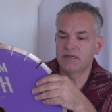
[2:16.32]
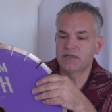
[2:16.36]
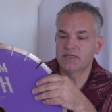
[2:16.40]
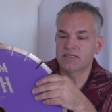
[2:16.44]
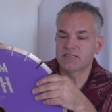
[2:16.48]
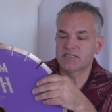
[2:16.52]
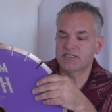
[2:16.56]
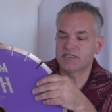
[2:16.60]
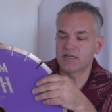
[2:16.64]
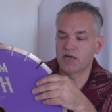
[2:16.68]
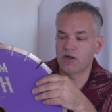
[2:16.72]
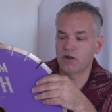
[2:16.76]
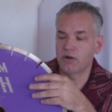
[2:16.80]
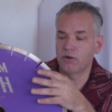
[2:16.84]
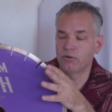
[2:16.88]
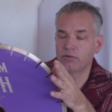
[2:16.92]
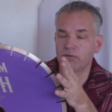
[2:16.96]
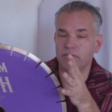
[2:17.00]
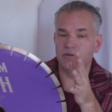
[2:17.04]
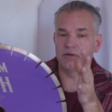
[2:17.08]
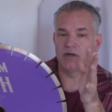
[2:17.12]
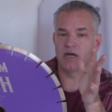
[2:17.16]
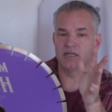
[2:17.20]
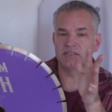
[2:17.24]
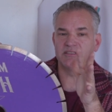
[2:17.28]

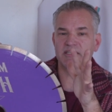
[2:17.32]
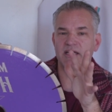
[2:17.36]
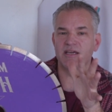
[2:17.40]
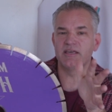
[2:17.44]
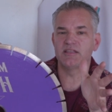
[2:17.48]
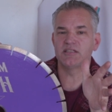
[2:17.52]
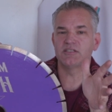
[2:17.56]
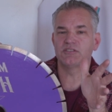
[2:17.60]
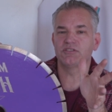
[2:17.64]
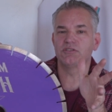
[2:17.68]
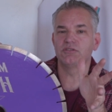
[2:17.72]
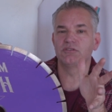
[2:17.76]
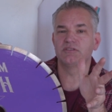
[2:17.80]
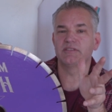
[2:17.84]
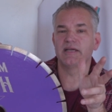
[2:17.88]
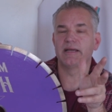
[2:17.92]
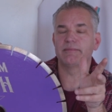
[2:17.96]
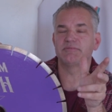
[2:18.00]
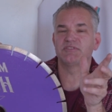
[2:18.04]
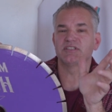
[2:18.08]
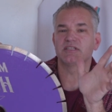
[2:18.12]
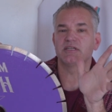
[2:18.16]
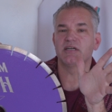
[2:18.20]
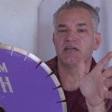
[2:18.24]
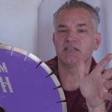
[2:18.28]
So I'll tell you the two
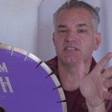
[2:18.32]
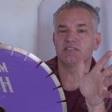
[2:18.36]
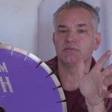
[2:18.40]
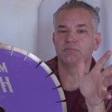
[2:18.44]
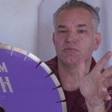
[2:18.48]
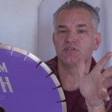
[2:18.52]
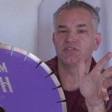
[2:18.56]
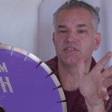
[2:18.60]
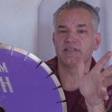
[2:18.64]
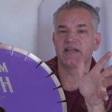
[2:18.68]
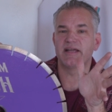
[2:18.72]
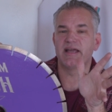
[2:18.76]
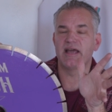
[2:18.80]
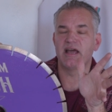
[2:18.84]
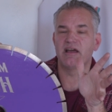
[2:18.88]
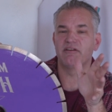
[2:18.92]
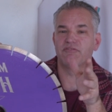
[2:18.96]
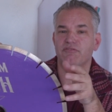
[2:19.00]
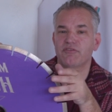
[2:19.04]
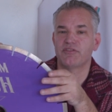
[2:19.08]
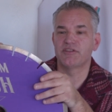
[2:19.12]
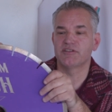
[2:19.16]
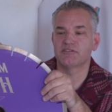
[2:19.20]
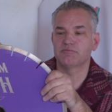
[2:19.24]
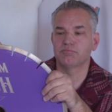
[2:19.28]
types of customers I
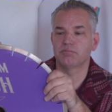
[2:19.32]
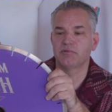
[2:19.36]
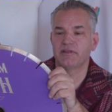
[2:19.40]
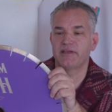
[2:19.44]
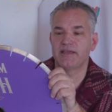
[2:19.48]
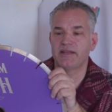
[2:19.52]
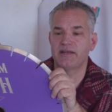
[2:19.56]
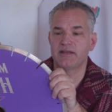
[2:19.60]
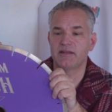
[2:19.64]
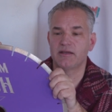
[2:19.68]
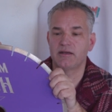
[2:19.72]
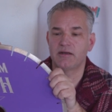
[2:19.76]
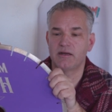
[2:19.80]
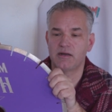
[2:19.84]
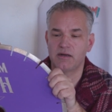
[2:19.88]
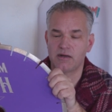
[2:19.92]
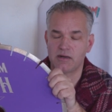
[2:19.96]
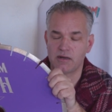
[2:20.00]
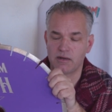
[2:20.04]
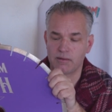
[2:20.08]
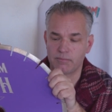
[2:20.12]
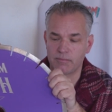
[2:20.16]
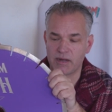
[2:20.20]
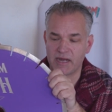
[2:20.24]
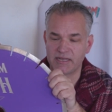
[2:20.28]
have for this blade.
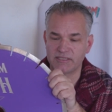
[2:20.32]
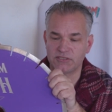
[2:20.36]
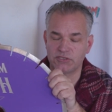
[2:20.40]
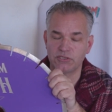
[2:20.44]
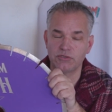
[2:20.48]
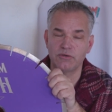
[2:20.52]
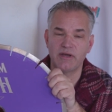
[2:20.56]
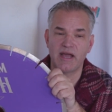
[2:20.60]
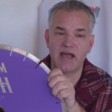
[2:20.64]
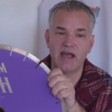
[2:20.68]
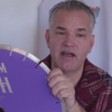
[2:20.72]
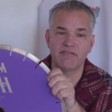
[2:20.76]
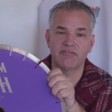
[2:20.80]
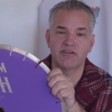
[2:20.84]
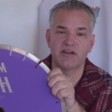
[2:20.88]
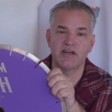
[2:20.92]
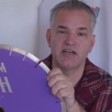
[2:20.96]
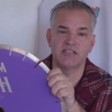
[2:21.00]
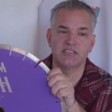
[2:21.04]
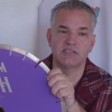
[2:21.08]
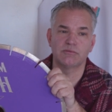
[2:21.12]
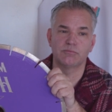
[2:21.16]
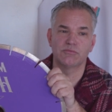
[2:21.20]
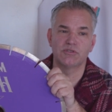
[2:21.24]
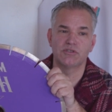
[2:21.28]
I do have
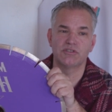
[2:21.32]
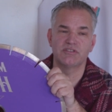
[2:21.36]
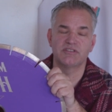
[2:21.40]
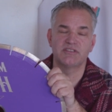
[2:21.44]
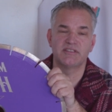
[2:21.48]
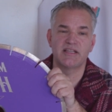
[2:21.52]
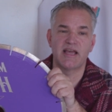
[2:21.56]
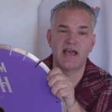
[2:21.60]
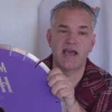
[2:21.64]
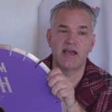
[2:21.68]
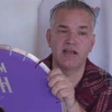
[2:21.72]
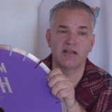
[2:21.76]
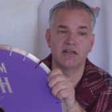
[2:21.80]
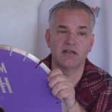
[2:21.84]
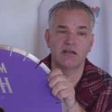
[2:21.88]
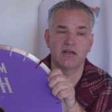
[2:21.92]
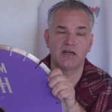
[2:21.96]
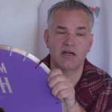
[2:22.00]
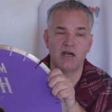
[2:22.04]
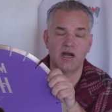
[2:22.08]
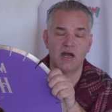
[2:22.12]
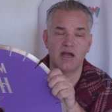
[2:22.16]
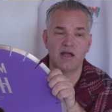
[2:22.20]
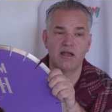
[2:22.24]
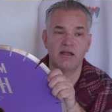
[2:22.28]
customers that
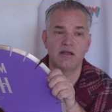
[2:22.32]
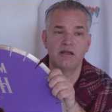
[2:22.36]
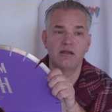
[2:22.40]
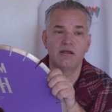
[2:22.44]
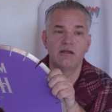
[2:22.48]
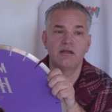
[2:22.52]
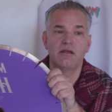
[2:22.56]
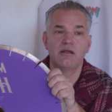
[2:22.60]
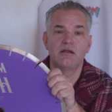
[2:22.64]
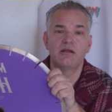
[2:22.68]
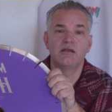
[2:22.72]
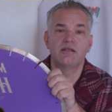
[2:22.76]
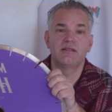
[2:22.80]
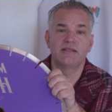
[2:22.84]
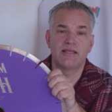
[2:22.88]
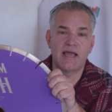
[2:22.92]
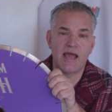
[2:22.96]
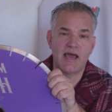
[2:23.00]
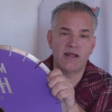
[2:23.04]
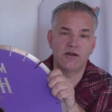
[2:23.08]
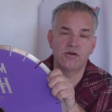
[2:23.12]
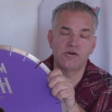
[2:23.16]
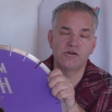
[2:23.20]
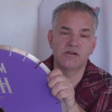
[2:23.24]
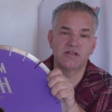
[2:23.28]
cut
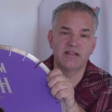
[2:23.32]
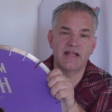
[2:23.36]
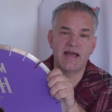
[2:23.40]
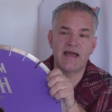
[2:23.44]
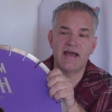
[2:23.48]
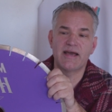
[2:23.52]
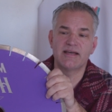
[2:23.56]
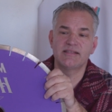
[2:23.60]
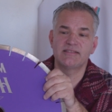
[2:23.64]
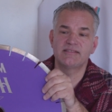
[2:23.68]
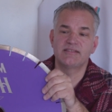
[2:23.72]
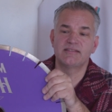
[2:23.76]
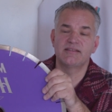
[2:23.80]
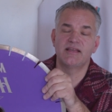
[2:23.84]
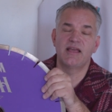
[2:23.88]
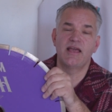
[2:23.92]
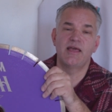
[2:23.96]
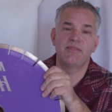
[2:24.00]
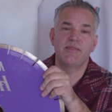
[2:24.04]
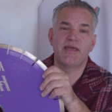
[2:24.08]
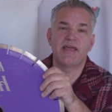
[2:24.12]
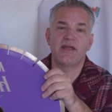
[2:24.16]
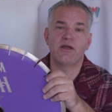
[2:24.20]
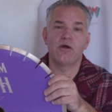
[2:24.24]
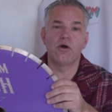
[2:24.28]
nanoglass,
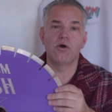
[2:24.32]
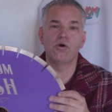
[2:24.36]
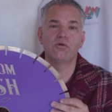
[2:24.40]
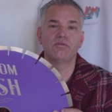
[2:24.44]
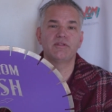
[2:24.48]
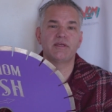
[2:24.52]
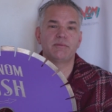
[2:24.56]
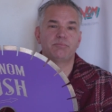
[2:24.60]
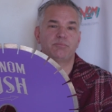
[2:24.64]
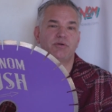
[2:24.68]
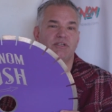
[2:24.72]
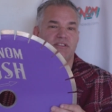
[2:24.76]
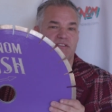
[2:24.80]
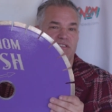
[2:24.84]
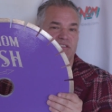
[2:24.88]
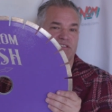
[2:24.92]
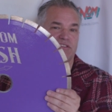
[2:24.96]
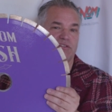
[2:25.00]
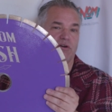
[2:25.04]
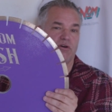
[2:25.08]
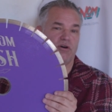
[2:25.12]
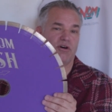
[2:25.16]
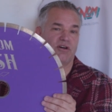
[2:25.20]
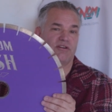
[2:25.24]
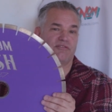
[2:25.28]
and they only put
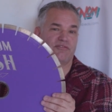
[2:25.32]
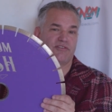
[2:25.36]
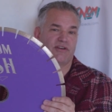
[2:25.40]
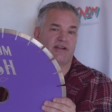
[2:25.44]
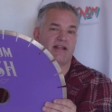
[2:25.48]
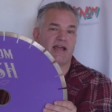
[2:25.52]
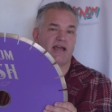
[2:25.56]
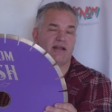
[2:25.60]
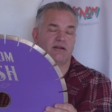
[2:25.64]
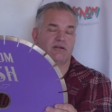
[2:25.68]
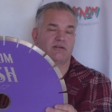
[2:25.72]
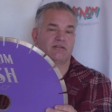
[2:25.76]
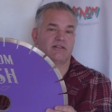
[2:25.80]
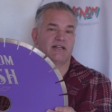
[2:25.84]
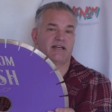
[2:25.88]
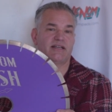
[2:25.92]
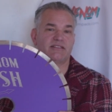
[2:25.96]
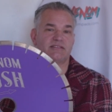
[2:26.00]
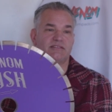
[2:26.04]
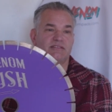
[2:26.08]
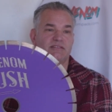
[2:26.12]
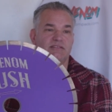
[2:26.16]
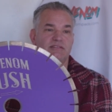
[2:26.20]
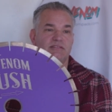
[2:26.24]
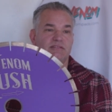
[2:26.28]
this on for
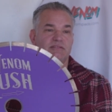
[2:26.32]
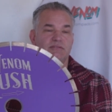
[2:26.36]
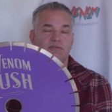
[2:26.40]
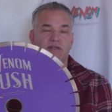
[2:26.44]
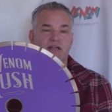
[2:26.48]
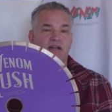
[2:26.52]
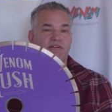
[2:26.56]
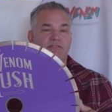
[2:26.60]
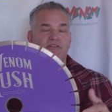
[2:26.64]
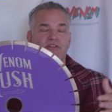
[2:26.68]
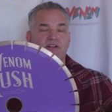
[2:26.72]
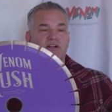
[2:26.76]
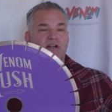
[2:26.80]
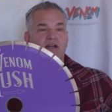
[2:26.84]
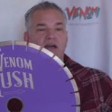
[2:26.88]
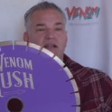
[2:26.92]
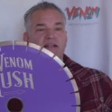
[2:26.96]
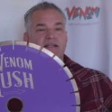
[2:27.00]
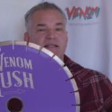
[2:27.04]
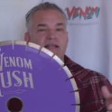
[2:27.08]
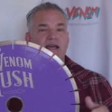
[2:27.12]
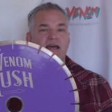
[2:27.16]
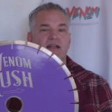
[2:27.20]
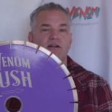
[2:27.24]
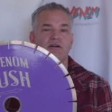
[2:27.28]
nanoglass. Whenever they're
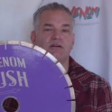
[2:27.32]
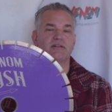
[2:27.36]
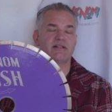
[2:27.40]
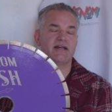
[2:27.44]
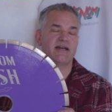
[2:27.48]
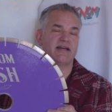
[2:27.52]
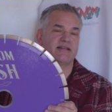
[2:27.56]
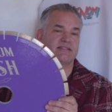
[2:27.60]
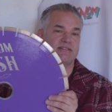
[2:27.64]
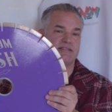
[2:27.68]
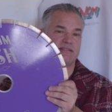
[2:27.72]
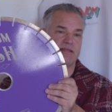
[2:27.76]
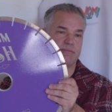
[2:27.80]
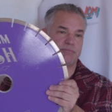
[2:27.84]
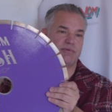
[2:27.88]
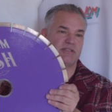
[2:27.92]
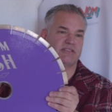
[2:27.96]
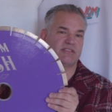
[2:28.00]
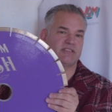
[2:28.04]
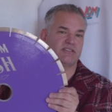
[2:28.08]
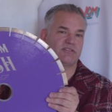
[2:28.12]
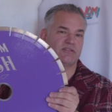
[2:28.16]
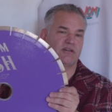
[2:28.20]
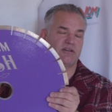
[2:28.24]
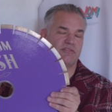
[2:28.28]
cutting nanoglass, they put
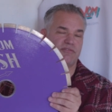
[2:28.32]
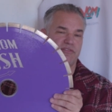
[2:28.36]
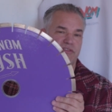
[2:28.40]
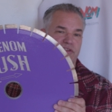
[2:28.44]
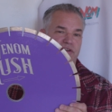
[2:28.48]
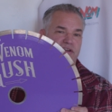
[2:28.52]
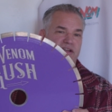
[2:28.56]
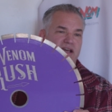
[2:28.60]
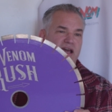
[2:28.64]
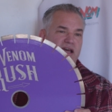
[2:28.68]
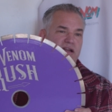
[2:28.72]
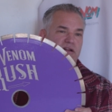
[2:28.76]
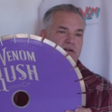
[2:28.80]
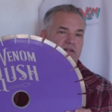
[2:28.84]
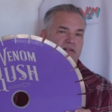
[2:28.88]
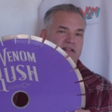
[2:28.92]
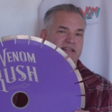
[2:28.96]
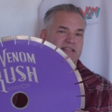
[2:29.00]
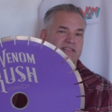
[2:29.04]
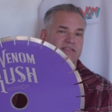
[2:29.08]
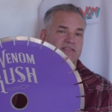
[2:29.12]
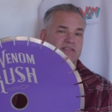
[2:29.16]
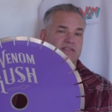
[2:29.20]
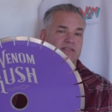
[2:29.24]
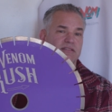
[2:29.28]
this on for their
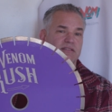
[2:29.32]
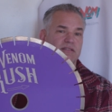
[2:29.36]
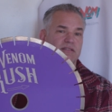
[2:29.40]
nanoglass,